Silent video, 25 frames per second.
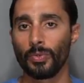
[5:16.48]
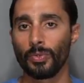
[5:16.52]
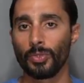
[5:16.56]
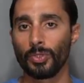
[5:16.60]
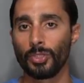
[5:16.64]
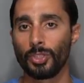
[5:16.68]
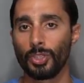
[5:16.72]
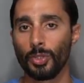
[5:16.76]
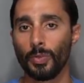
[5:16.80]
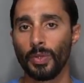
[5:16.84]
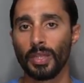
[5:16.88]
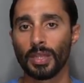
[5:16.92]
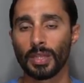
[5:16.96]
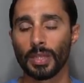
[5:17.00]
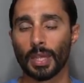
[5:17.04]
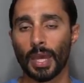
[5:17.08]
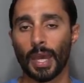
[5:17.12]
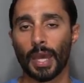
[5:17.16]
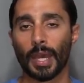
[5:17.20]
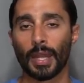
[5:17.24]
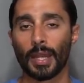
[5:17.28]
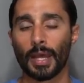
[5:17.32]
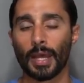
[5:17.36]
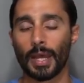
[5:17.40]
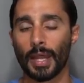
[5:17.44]
doing
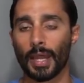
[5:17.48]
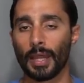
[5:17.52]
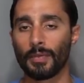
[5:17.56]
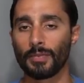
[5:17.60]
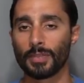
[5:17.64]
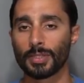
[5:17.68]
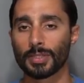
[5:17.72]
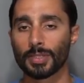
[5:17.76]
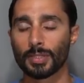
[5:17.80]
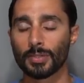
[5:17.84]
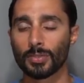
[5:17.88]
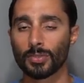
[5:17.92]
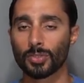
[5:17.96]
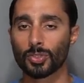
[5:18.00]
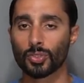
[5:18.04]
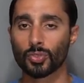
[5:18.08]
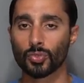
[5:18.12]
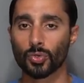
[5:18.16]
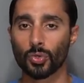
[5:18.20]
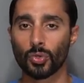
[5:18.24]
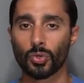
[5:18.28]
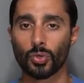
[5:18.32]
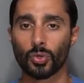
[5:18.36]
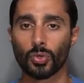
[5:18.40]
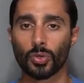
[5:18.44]
that, I have this little
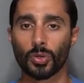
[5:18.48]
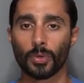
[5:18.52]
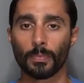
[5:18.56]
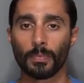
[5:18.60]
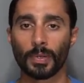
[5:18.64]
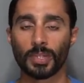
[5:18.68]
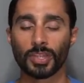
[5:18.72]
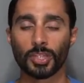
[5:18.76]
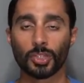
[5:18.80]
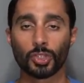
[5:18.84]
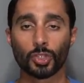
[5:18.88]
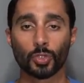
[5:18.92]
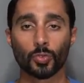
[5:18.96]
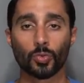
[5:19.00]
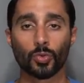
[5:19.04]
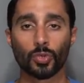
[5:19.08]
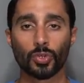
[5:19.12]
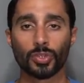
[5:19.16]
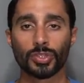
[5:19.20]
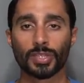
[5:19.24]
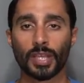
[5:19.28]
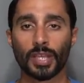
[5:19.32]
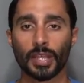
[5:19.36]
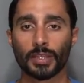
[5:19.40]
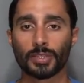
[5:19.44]
drawer, but the
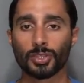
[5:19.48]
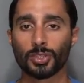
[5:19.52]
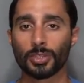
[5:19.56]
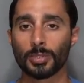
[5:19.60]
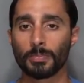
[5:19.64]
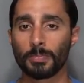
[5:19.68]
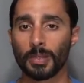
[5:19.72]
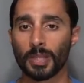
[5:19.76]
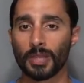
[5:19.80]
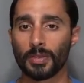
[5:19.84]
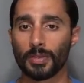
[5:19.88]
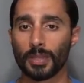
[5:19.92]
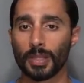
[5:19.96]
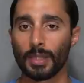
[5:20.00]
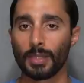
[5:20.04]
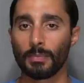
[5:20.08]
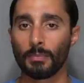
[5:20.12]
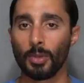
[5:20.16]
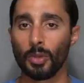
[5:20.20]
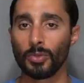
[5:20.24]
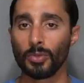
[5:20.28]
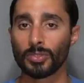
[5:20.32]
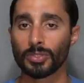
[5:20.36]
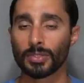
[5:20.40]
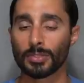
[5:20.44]
drawer is actually bigger than
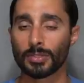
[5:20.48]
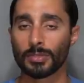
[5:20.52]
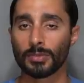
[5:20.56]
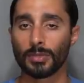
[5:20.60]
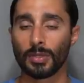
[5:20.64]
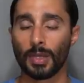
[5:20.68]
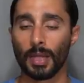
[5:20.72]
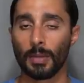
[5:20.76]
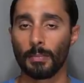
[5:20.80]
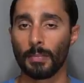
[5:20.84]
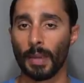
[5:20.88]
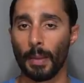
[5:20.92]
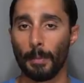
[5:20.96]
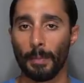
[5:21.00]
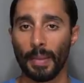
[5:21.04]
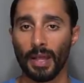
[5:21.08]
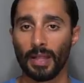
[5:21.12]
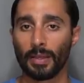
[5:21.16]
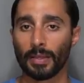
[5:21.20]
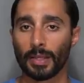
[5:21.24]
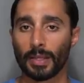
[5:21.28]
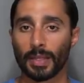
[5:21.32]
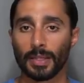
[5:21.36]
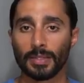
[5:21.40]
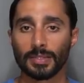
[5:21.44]
most uh, my
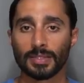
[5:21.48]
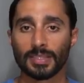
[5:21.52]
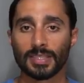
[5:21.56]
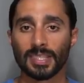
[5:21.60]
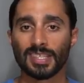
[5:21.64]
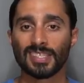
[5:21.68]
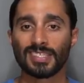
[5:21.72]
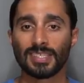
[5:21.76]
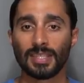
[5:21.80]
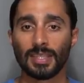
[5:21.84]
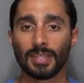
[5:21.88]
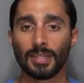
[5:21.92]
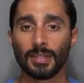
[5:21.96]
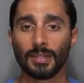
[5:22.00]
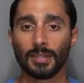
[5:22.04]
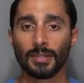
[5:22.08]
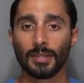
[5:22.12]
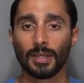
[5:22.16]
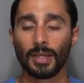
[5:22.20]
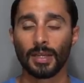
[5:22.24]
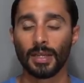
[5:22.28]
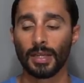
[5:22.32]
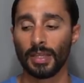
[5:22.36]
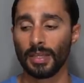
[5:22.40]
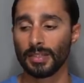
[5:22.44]
Pelican 16.
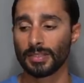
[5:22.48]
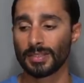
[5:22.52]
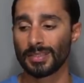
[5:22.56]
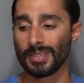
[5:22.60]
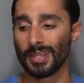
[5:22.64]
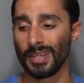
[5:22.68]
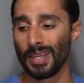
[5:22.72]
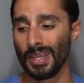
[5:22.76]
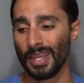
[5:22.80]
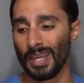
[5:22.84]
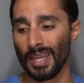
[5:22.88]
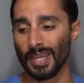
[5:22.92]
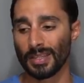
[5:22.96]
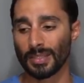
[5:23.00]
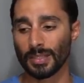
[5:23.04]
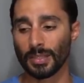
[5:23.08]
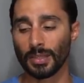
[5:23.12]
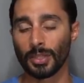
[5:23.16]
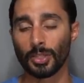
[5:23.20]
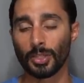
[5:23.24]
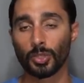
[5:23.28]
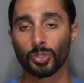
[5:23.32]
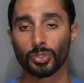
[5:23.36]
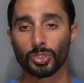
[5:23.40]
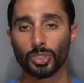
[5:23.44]
Uh, it's it's a
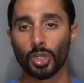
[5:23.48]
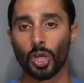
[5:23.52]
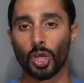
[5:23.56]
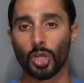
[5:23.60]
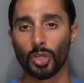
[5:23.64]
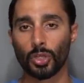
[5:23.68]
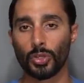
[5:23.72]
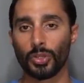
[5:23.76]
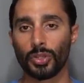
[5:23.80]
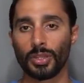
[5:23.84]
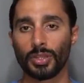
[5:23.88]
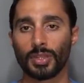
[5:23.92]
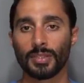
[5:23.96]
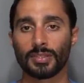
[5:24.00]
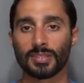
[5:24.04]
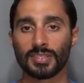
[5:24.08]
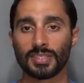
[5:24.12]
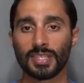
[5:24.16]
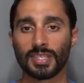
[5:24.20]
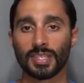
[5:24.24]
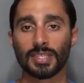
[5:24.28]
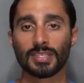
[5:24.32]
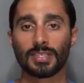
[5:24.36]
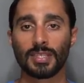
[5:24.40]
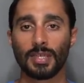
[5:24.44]
little taller than
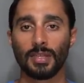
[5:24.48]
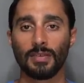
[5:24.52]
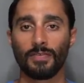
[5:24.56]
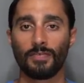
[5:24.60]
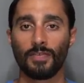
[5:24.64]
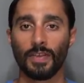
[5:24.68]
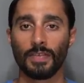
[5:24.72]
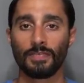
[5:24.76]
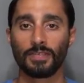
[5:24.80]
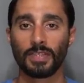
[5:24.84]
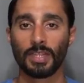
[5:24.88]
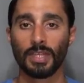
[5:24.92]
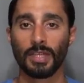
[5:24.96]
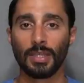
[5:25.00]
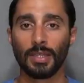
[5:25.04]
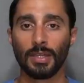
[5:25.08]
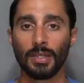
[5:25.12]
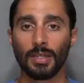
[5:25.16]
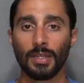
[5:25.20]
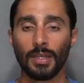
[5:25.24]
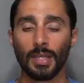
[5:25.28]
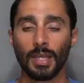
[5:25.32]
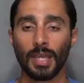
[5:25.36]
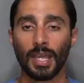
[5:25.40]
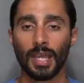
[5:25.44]

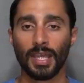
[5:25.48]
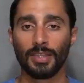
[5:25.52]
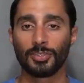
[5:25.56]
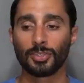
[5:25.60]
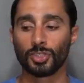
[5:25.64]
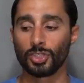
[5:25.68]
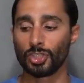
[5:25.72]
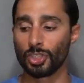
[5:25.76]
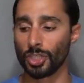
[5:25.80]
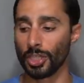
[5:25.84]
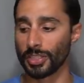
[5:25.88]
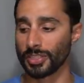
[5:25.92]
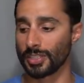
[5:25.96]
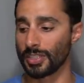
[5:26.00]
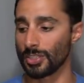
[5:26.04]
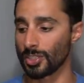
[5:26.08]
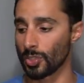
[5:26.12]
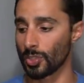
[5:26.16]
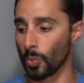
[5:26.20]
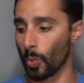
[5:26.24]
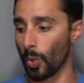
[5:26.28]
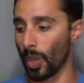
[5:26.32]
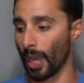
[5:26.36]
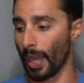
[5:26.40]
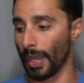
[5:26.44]
1615. It's just as
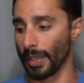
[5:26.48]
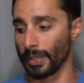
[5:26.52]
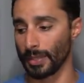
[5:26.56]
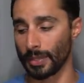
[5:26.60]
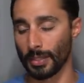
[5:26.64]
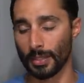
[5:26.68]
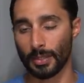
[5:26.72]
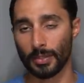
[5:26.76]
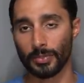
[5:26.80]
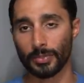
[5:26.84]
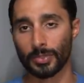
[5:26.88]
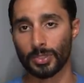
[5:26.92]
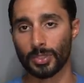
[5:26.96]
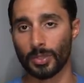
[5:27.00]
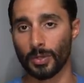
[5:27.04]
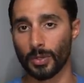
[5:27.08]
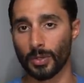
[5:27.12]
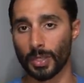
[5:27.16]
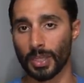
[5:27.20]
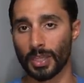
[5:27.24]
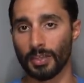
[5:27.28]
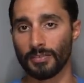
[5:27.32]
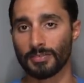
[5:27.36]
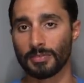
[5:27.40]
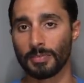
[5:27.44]
wide though, so
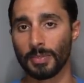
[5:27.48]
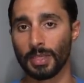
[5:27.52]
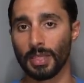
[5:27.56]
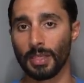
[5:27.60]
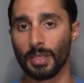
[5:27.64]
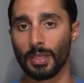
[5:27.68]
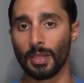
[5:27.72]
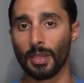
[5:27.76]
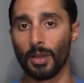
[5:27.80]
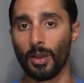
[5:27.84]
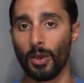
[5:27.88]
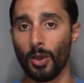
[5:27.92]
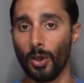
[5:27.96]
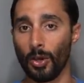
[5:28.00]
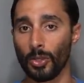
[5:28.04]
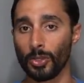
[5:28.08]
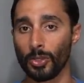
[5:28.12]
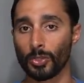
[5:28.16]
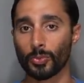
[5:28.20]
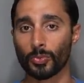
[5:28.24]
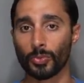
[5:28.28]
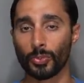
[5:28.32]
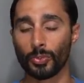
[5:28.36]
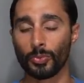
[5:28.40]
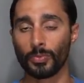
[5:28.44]
it gives me all
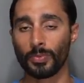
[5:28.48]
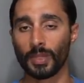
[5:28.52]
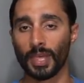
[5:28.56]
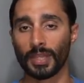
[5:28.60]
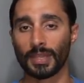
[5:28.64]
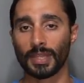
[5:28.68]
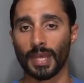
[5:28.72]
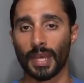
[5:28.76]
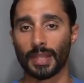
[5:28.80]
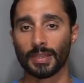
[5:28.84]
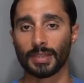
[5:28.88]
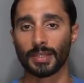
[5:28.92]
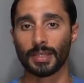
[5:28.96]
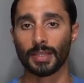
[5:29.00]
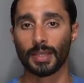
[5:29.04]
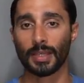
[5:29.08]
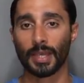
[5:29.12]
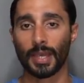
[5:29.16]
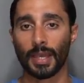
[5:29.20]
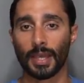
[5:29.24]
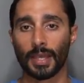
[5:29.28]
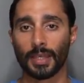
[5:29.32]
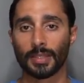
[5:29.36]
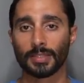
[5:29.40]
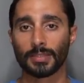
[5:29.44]
the room that that thing
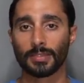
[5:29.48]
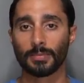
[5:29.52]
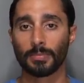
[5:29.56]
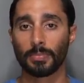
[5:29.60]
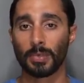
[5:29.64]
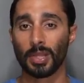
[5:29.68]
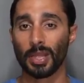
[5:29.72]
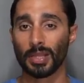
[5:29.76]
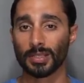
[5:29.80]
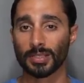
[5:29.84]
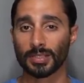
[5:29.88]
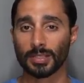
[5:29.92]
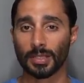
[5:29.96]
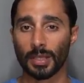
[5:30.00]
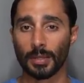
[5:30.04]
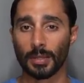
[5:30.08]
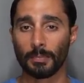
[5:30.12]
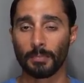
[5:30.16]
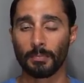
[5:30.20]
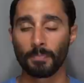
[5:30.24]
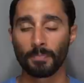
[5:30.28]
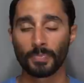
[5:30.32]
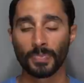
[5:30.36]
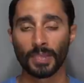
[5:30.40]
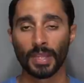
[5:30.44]
has plus some.
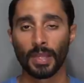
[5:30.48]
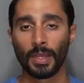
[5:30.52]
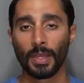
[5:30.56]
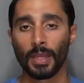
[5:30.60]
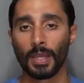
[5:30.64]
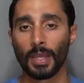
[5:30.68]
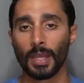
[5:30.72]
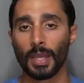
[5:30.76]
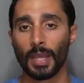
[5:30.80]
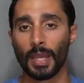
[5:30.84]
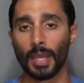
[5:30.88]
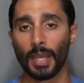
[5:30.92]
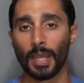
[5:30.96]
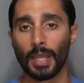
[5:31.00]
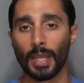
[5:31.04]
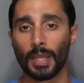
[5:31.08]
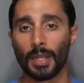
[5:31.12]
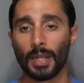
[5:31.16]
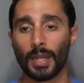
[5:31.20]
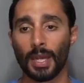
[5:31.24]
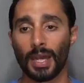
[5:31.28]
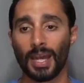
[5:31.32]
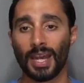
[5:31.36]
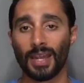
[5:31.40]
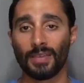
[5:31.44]

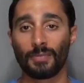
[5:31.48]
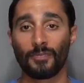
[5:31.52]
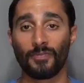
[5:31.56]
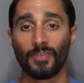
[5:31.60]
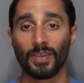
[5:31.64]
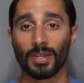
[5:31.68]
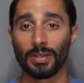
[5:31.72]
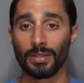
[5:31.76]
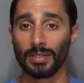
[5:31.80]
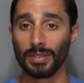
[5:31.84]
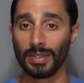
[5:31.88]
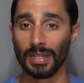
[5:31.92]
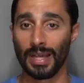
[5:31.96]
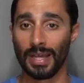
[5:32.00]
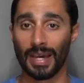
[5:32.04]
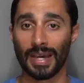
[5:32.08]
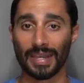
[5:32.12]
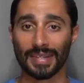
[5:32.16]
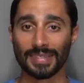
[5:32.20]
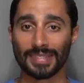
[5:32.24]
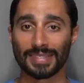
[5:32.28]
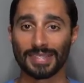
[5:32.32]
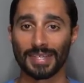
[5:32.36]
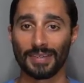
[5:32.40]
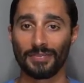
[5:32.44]
And I fit a lot
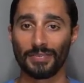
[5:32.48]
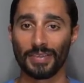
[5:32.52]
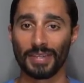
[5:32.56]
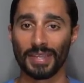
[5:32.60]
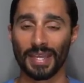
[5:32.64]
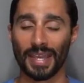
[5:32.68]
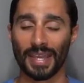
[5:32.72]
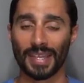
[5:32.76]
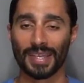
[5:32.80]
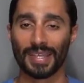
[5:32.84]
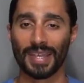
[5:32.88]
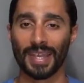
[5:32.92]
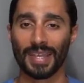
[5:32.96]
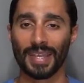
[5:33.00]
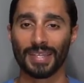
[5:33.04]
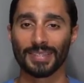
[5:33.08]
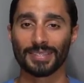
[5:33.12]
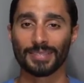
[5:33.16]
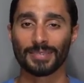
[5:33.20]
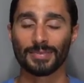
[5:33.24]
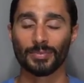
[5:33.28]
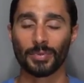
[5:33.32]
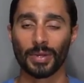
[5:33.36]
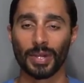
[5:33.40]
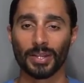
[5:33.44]
of stuff in that
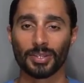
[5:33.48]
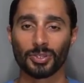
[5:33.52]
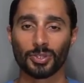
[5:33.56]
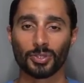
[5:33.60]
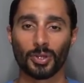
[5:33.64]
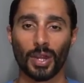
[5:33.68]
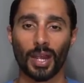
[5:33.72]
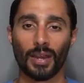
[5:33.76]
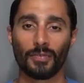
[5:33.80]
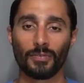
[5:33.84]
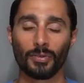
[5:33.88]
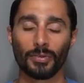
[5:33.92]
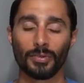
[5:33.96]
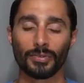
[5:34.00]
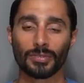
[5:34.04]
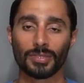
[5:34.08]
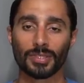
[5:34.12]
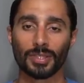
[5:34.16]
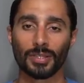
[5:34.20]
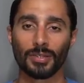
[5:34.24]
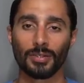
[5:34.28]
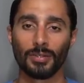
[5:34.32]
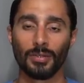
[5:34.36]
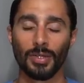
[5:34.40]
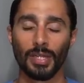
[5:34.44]
case when I travel.
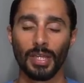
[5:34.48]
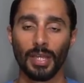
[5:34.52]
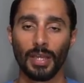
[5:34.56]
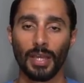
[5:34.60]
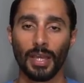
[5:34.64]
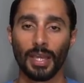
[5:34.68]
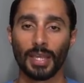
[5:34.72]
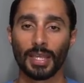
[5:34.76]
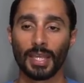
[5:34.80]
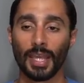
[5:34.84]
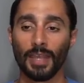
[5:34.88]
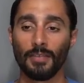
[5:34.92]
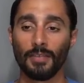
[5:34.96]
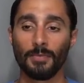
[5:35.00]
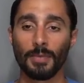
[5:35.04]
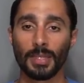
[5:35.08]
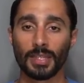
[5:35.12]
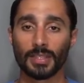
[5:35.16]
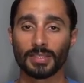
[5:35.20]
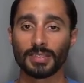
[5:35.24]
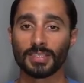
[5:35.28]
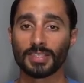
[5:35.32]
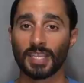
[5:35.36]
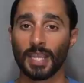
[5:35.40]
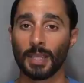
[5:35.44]
So it gave me the
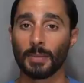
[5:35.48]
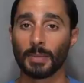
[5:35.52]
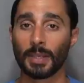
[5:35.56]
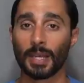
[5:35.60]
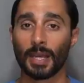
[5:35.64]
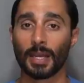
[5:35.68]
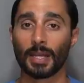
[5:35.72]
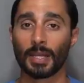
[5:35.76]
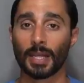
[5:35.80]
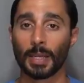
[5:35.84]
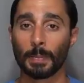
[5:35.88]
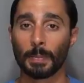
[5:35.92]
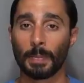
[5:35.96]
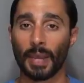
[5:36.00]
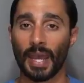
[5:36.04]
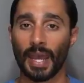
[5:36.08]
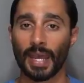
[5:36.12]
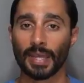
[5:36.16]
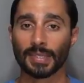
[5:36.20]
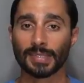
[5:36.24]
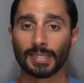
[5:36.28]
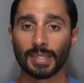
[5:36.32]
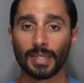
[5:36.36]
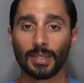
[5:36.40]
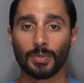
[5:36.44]
same kind of
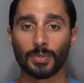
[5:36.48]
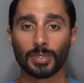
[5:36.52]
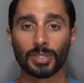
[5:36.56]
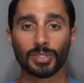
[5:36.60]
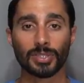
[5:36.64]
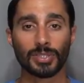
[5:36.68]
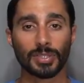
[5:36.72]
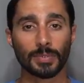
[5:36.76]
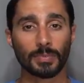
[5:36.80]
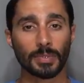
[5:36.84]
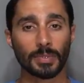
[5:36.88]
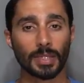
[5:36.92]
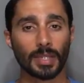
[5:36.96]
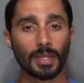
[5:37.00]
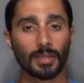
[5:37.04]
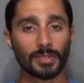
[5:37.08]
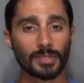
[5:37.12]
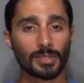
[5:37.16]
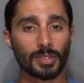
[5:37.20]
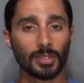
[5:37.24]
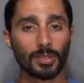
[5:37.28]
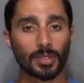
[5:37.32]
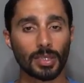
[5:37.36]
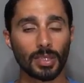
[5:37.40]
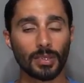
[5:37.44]
capacity, which is something I was
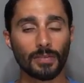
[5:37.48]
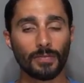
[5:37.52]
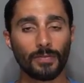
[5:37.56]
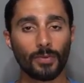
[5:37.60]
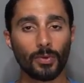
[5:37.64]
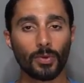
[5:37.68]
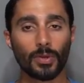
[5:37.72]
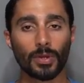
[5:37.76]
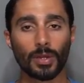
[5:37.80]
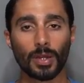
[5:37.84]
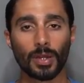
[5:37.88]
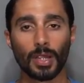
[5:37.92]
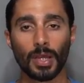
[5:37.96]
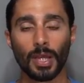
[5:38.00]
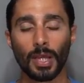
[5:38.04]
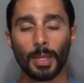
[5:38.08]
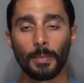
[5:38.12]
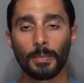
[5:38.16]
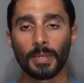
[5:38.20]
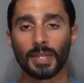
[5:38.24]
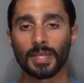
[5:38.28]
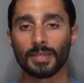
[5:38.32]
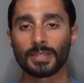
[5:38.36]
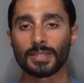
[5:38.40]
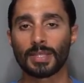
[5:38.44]
looking for
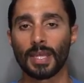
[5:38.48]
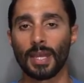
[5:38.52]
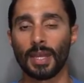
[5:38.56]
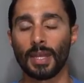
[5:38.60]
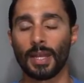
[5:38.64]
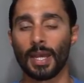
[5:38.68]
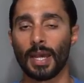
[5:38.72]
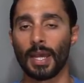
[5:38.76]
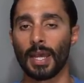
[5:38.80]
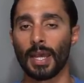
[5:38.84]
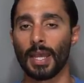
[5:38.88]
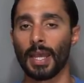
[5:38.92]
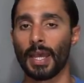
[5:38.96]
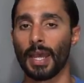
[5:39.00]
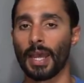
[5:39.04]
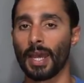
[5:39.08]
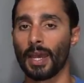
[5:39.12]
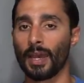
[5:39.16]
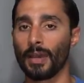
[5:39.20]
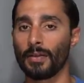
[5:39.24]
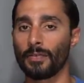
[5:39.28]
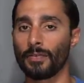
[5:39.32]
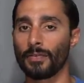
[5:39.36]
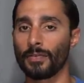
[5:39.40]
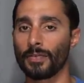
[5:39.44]
because then I
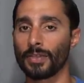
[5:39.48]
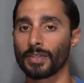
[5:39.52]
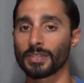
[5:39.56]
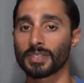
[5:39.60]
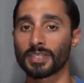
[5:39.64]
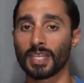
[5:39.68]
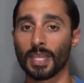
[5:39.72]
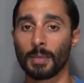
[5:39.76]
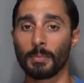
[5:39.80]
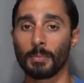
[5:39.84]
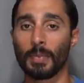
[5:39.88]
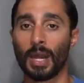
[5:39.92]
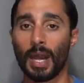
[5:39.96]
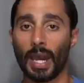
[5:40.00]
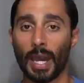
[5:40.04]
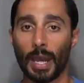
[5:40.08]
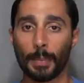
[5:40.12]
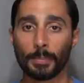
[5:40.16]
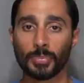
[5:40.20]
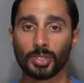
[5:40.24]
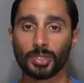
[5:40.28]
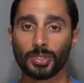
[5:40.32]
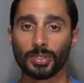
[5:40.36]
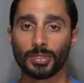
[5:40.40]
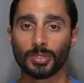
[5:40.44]
have the same
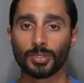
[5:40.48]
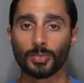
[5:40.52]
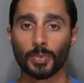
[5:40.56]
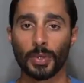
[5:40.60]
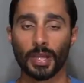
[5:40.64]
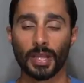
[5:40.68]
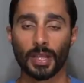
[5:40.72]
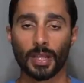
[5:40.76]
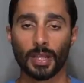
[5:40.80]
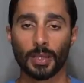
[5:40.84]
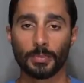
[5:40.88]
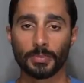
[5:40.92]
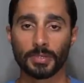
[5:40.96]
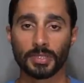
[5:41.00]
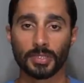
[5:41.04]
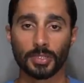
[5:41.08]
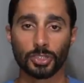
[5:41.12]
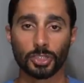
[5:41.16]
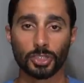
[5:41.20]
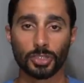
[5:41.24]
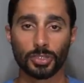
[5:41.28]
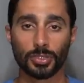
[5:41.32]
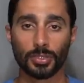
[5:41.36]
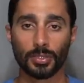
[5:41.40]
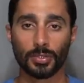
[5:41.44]
options when it comes
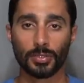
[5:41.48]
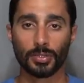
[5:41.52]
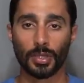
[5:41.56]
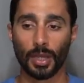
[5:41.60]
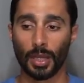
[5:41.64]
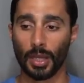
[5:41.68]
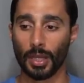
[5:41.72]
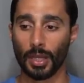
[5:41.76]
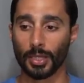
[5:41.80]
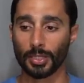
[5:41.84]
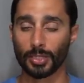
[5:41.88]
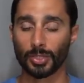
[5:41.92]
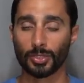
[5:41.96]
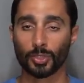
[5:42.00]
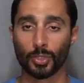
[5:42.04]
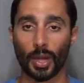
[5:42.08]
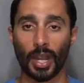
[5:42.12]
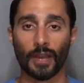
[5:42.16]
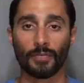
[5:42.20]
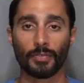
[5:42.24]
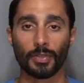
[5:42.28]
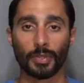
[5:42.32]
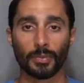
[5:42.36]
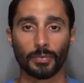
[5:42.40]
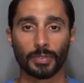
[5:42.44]
to uh,
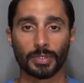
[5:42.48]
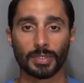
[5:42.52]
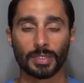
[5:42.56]
traveling with